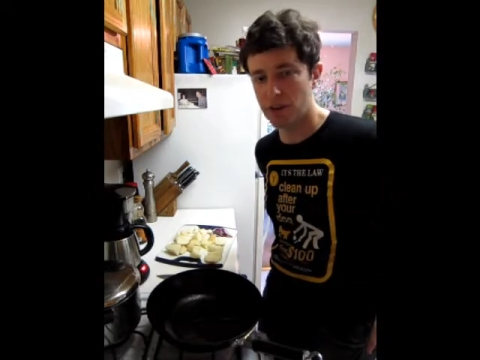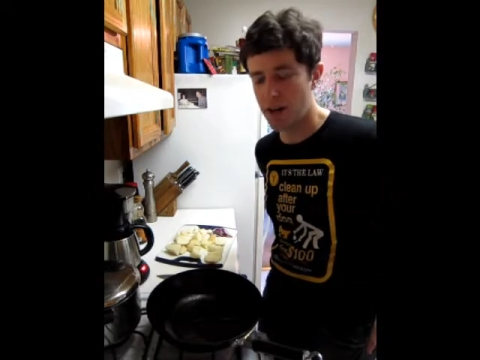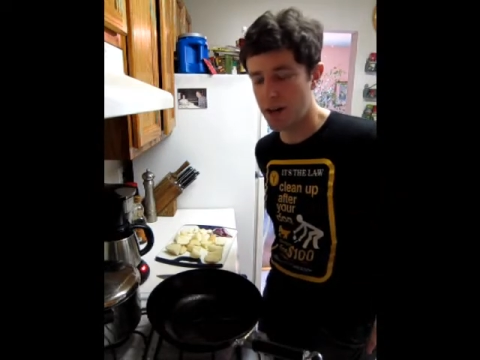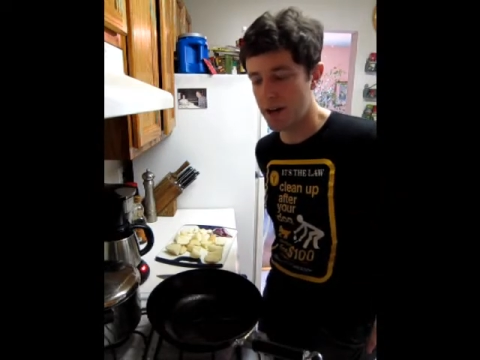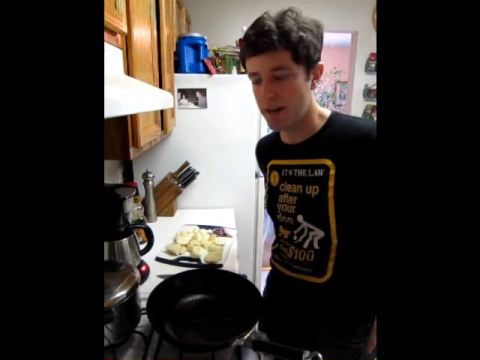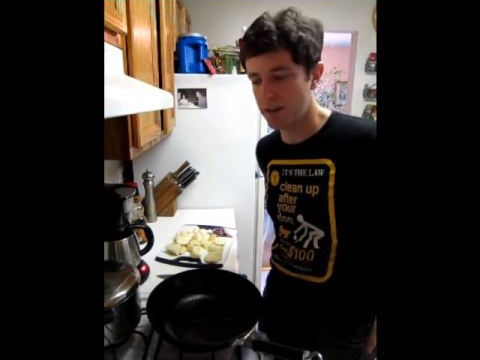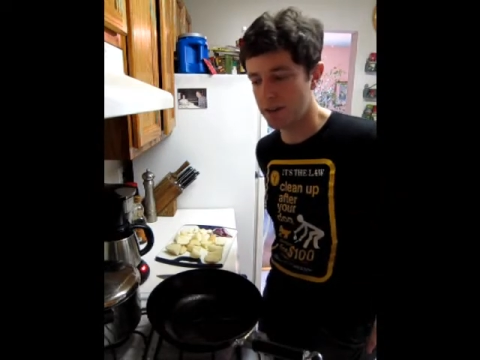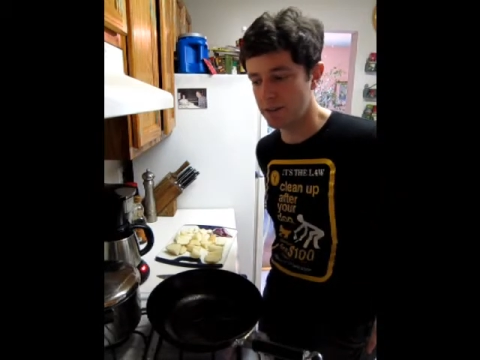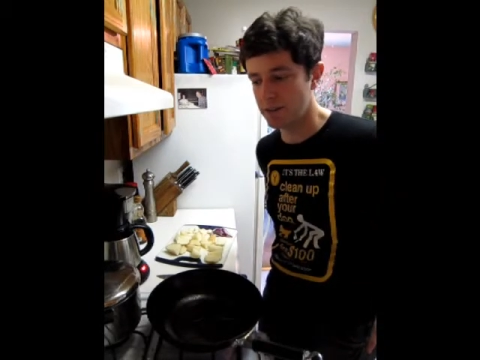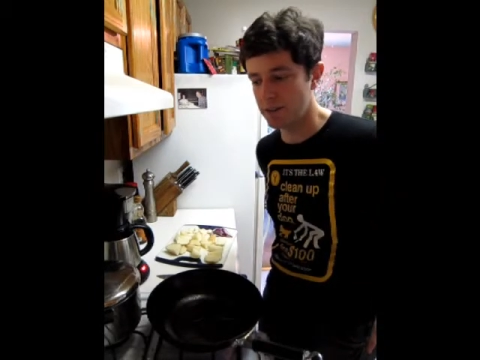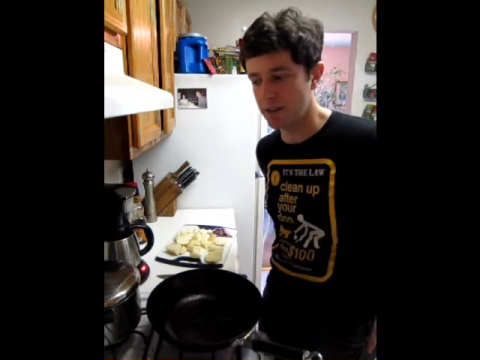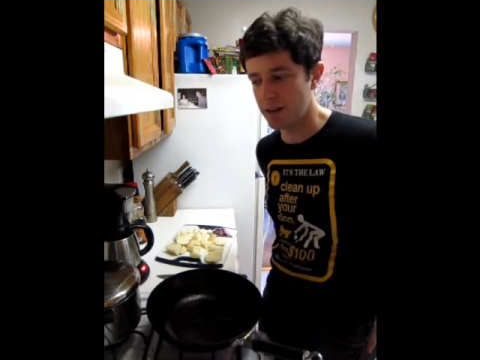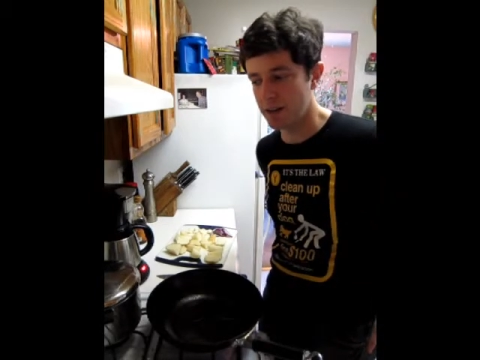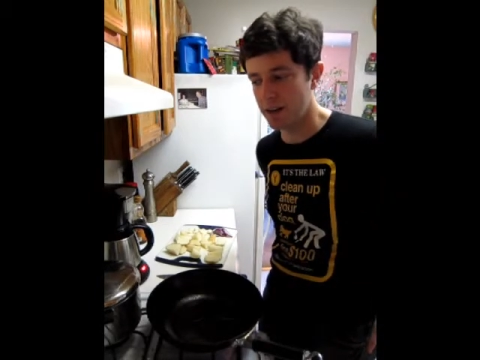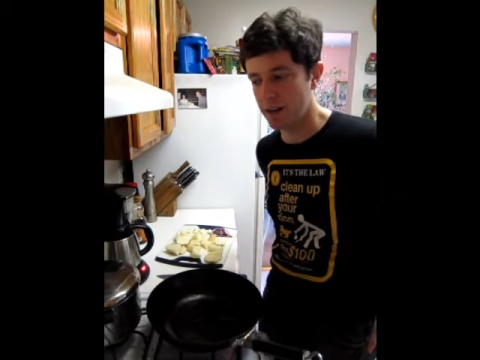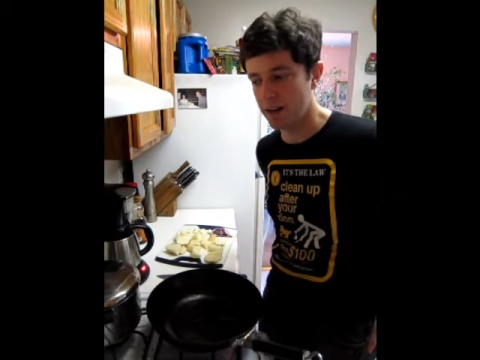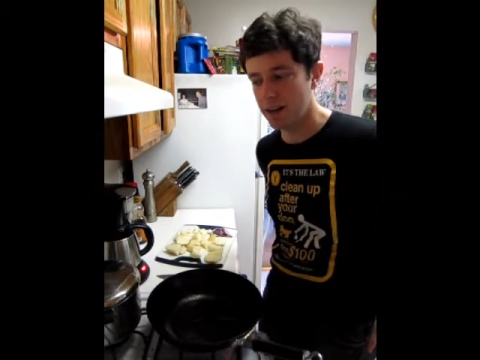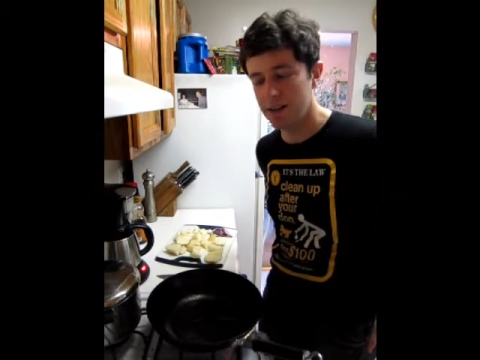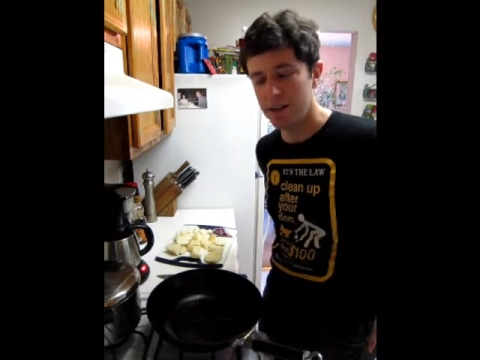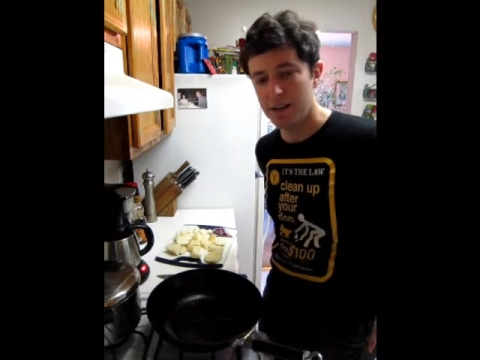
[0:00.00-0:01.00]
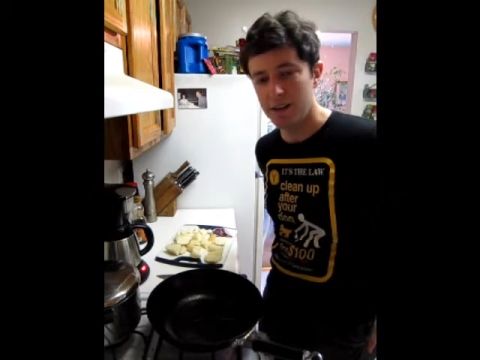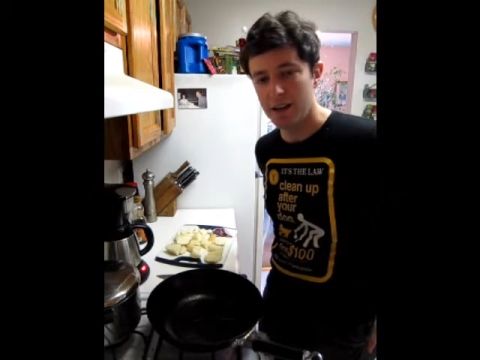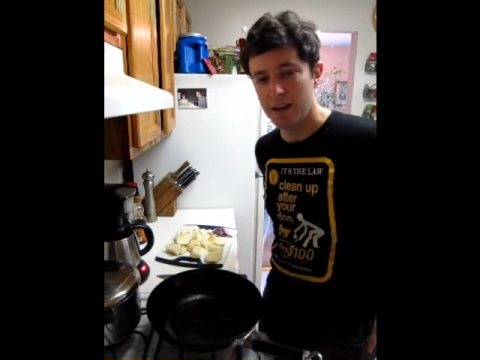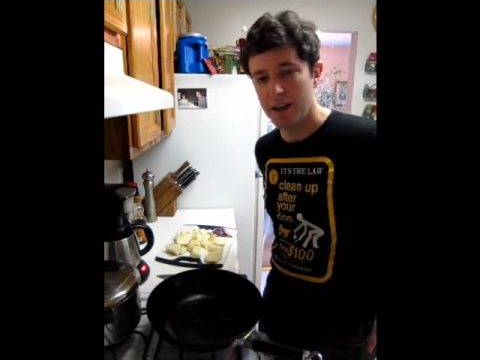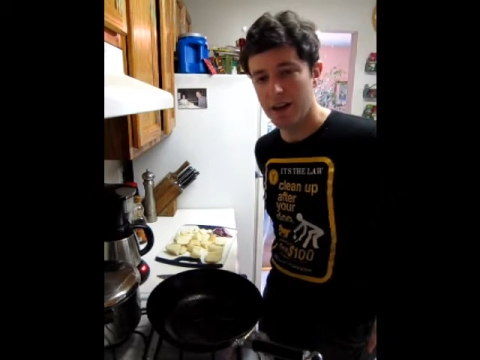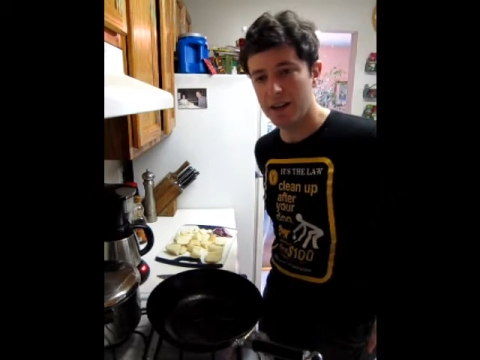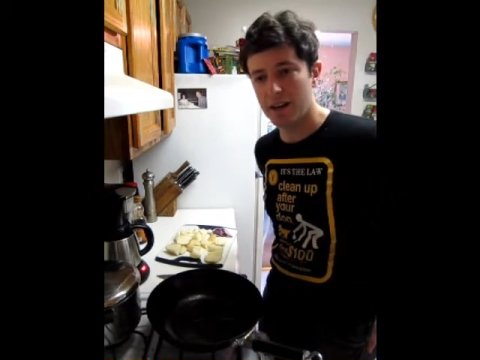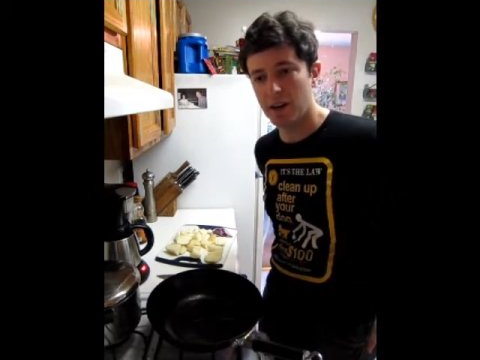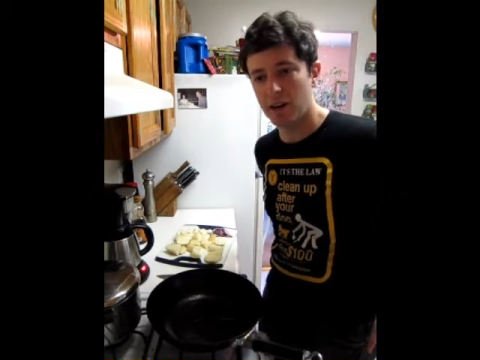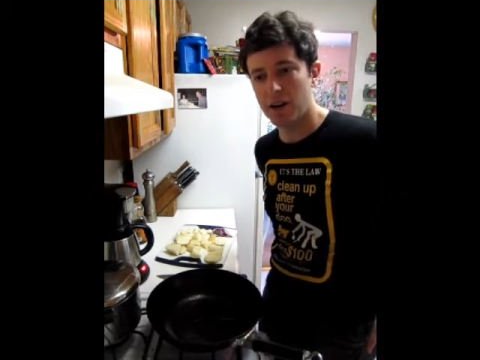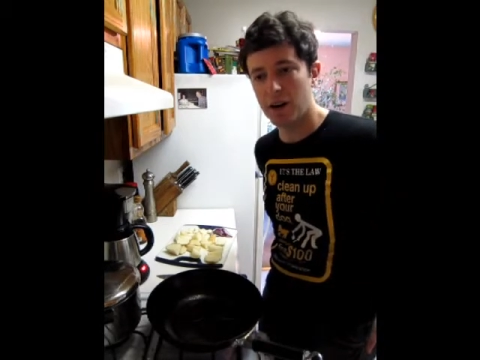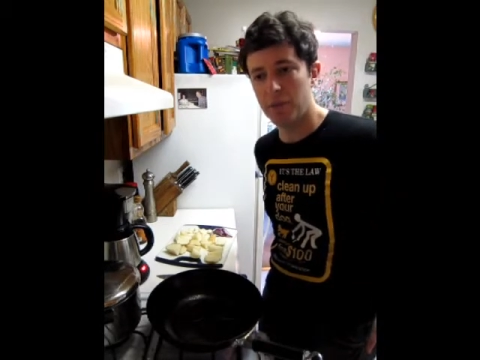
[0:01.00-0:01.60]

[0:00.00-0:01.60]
and I'll